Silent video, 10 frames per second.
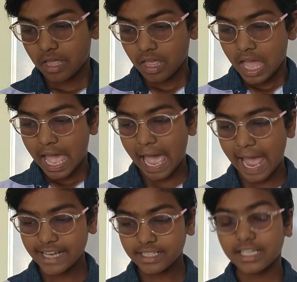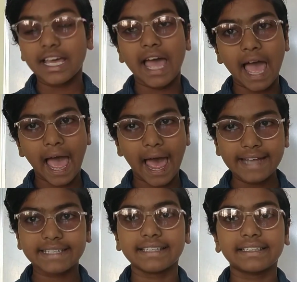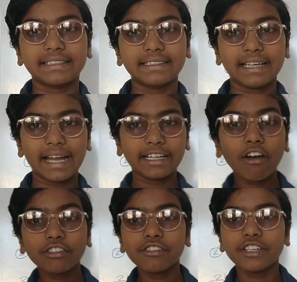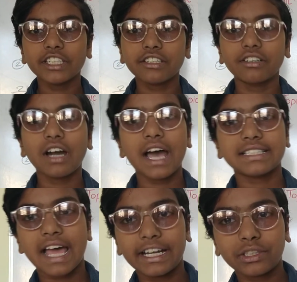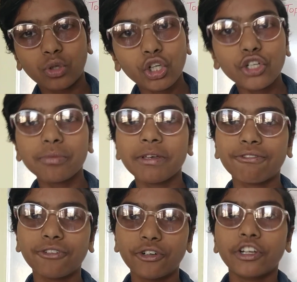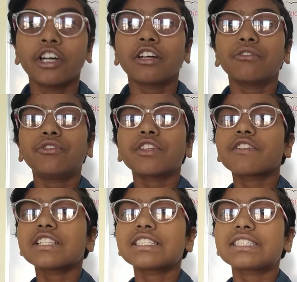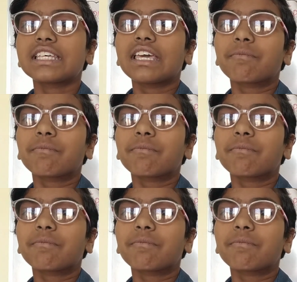And at the end of the video, as I had told you before, we will see